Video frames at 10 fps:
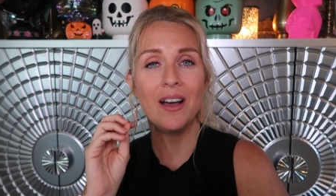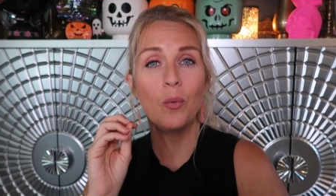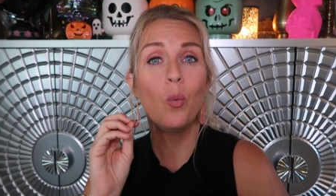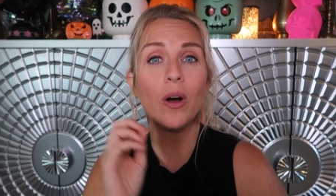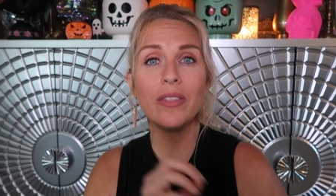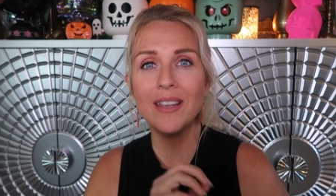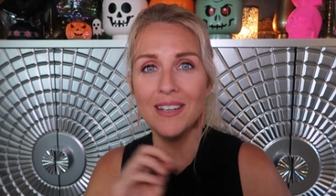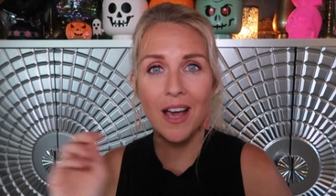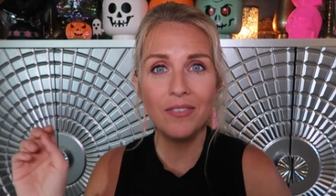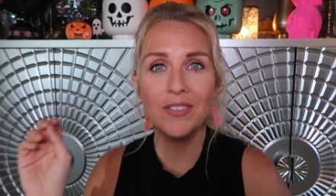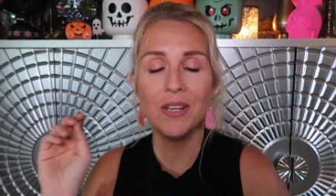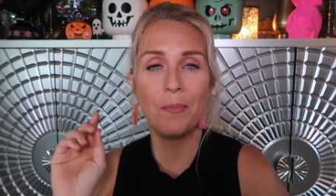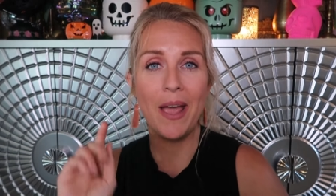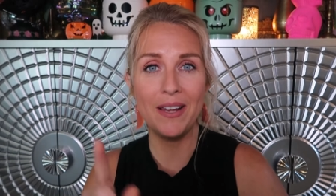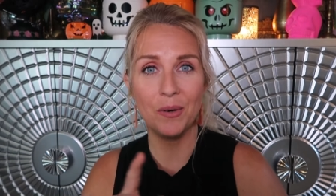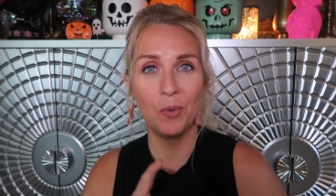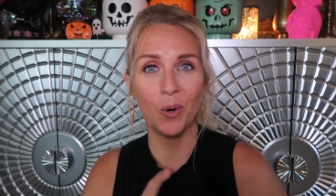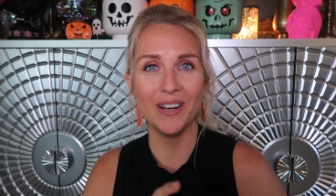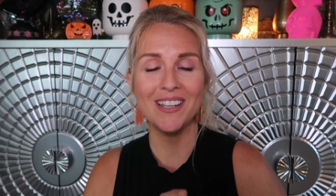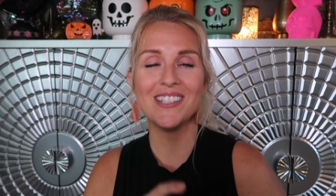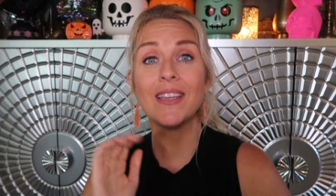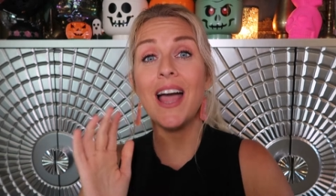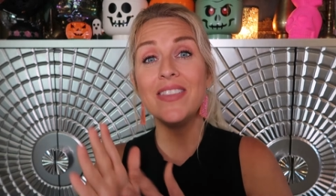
uh, worth enough to pay your mortgage.